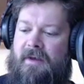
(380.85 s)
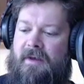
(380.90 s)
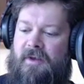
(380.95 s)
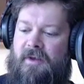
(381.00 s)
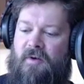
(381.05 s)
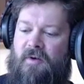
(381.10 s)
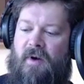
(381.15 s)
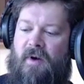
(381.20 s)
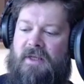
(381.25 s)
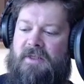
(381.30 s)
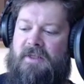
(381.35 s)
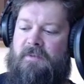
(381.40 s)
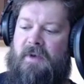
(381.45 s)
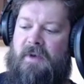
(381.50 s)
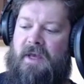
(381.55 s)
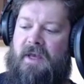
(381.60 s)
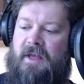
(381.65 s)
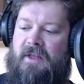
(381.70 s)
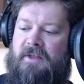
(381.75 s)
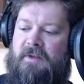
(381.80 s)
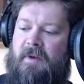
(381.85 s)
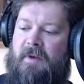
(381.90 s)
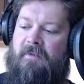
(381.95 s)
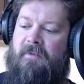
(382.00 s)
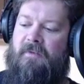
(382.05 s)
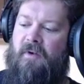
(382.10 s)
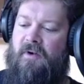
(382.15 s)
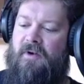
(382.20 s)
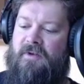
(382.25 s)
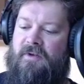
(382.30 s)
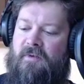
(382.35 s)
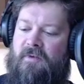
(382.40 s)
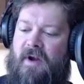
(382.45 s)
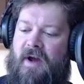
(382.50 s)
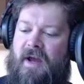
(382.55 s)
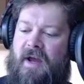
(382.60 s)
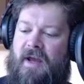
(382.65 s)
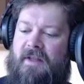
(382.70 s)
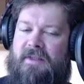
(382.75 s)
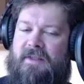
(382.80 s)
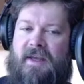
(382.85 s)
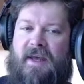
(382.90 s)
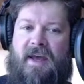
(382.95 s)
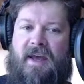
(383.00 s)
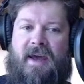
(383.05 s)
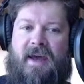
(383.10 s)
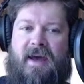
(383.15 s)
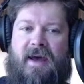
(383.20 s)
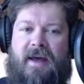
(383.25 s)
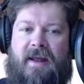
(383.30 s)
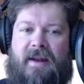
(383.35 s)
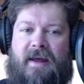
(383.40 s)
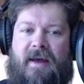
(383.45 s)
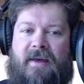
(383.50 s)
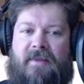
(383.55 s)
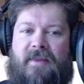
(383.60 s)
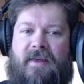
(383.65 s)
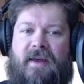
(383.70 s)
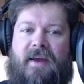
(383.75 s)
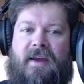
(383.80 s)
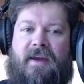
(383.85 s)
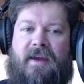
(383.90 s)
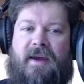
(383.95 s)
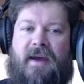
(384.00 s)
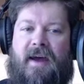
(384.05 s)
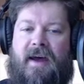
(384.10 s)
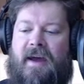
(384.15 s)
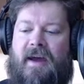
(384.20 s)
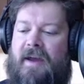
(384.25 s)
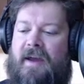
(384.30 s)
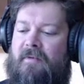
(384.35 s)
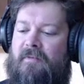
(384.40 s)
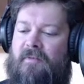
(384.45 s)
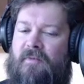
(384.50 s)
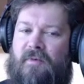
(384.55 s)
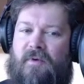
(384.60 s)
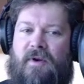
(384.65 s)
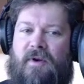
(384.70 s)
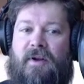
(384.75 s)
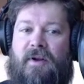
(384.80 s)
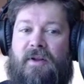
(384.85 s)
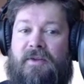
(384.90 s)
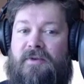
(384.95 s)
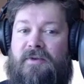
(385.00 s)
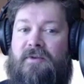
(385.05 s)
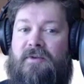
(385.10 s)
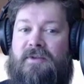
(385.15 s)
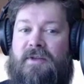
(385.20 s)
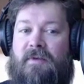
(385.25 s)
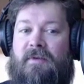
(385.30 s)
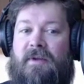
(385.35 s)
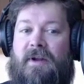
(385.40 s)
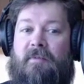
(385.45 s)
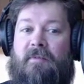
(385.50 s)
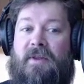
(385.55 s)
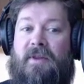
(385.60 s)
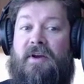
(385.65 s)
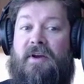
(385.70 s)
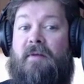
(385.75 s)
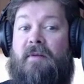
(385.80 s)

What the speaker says: USB to my Focusrite, and I think I really screwed something up in there.